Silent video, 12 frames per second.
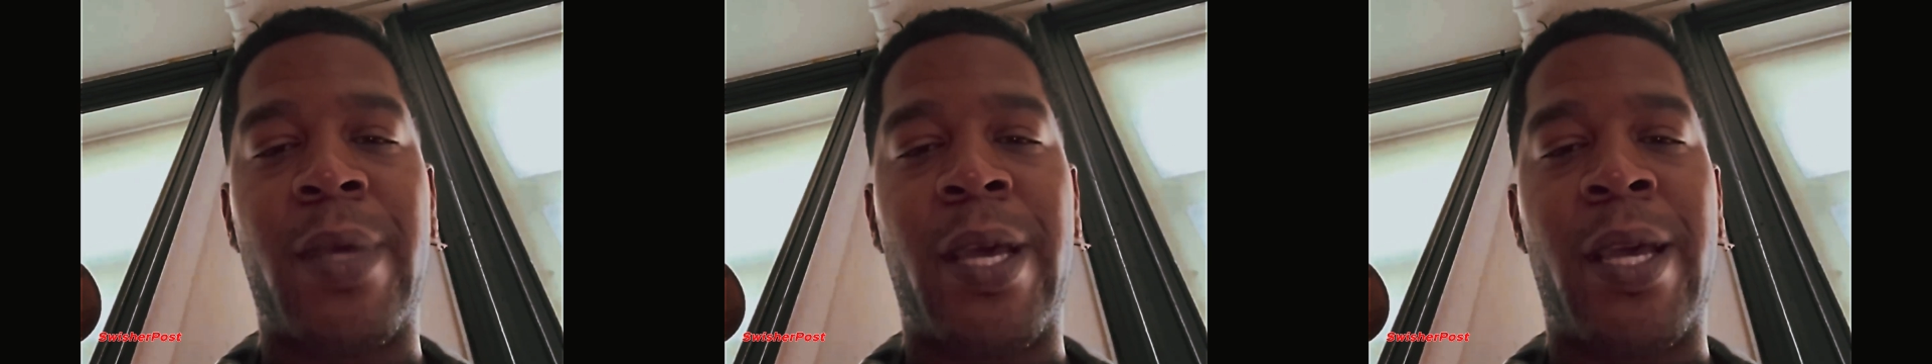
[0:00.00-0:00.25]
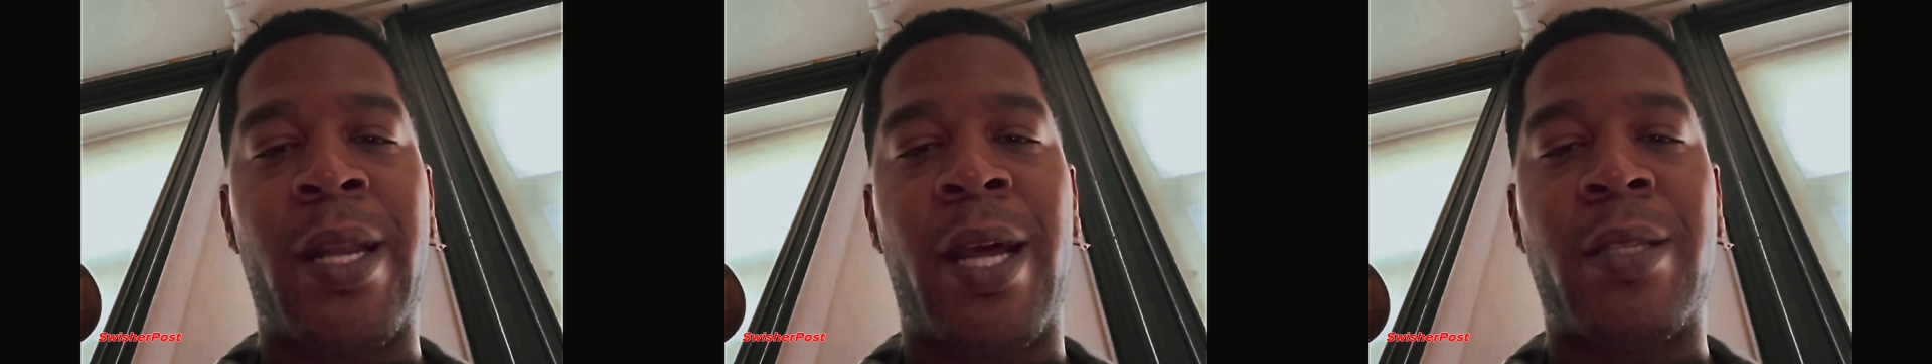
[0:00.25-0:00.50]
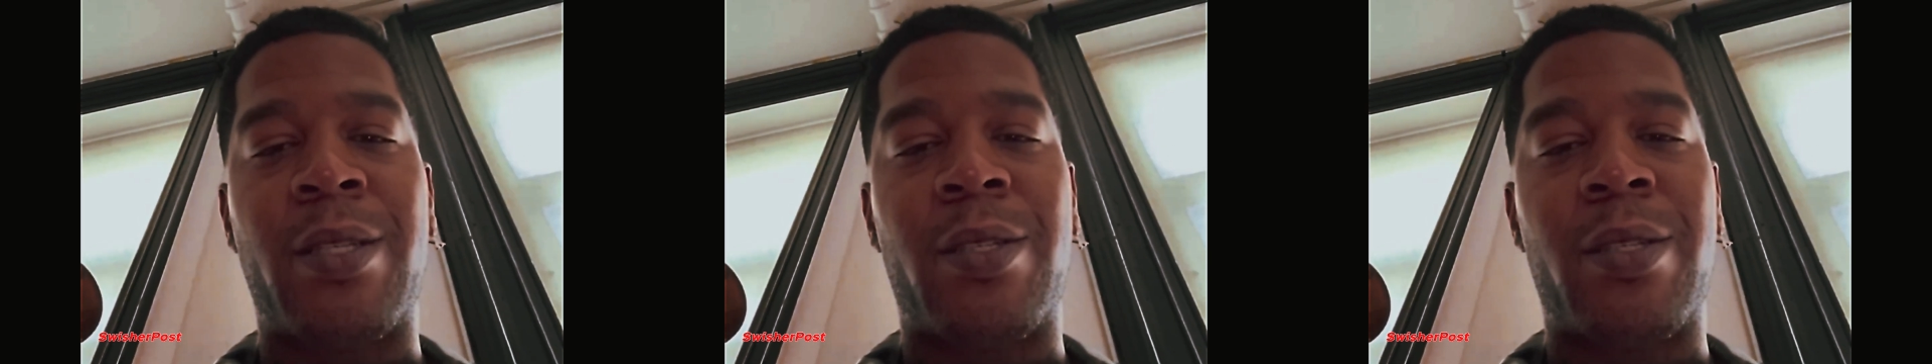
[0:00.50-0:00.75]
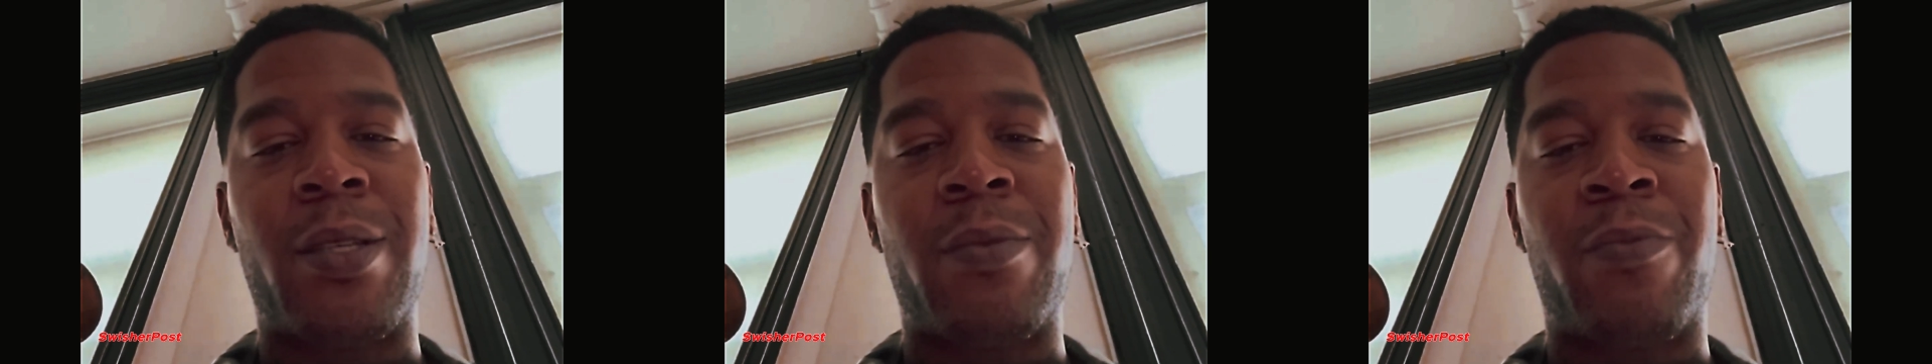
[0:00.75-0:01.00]
Muscati
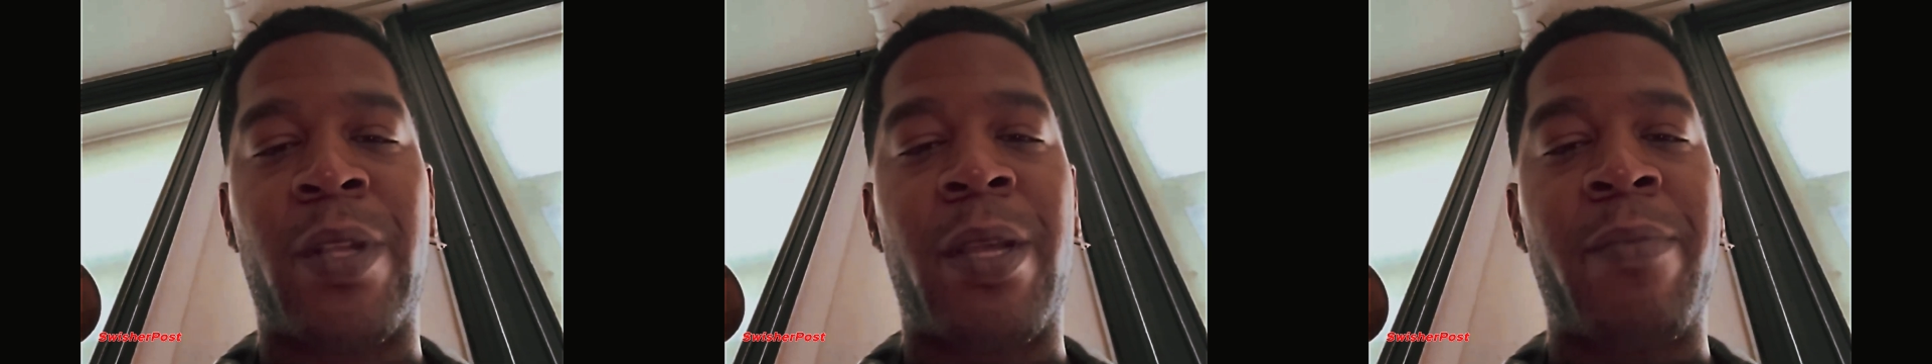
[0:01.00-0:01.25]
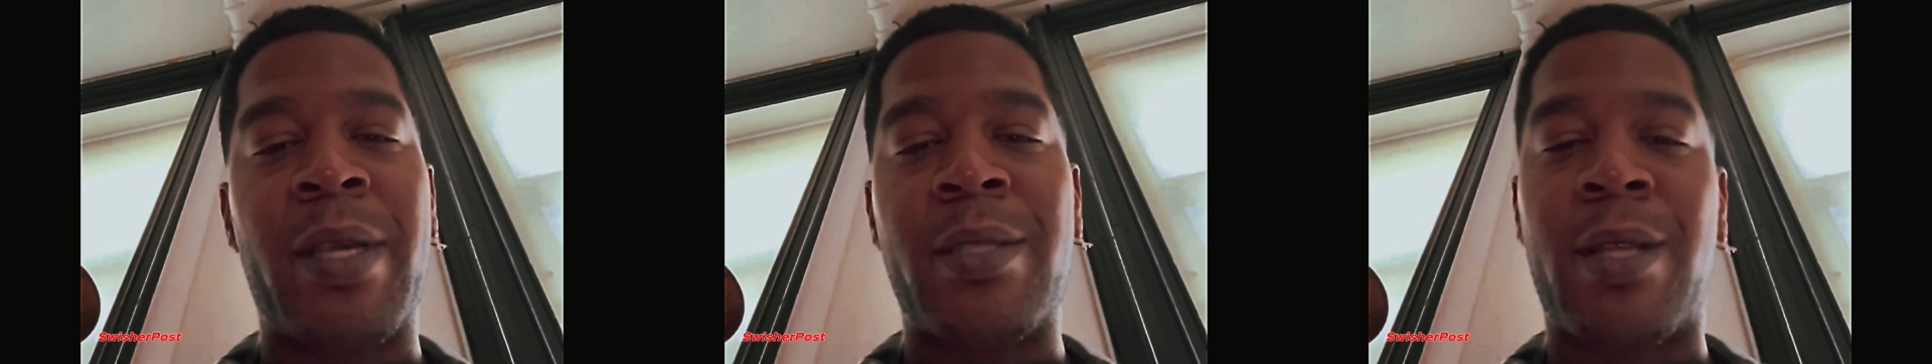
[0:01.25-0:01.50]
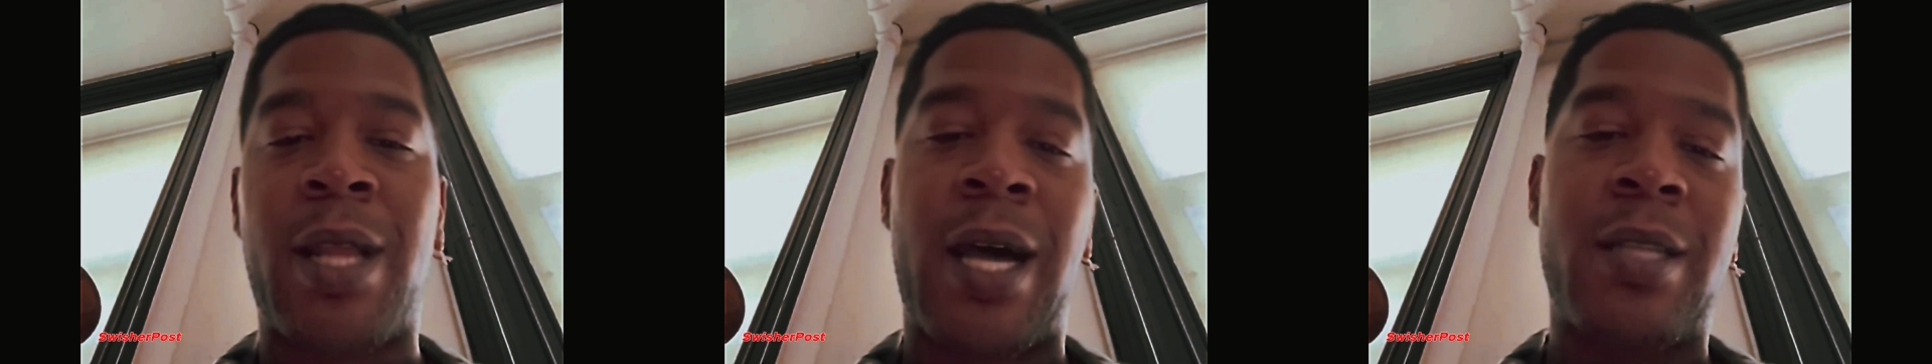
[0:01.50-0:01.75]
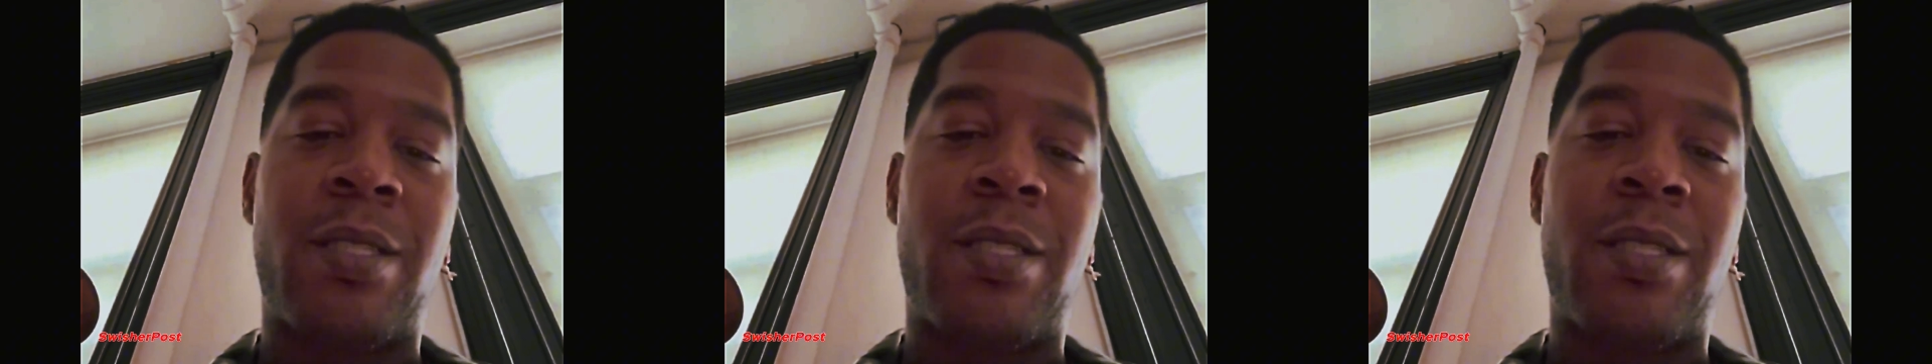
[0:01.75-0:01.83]
picked her up and brought her to the